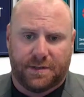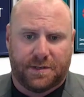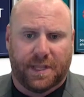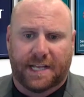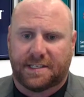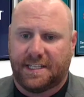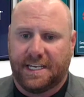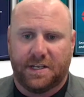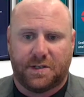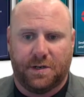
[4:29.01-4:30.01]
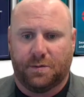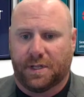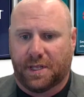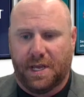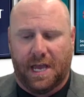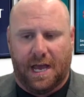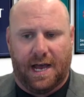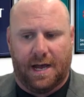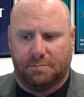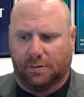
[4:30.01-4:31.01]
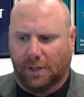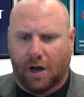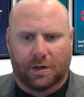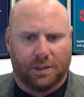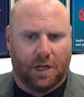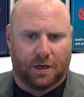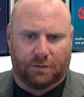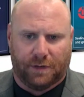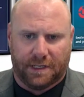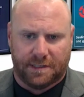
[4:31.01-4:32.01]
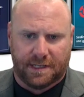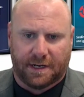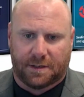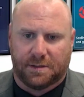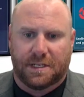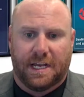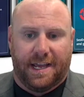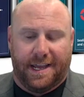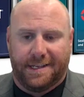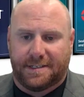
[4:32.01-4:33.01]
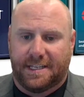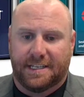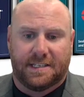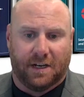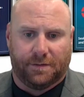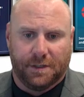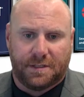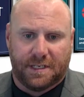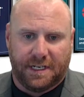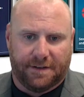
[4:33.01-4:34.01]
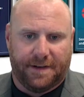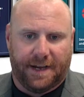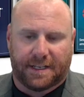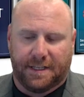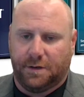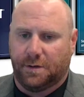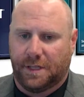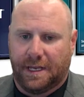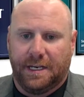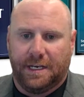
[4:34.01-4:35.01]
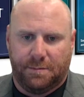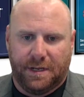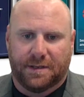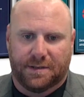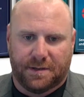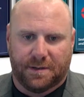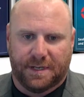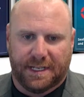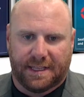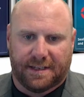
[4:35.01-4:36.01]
So that's the issue with longer and longer run cycles is the self-loosening effect that they need to be concerned with.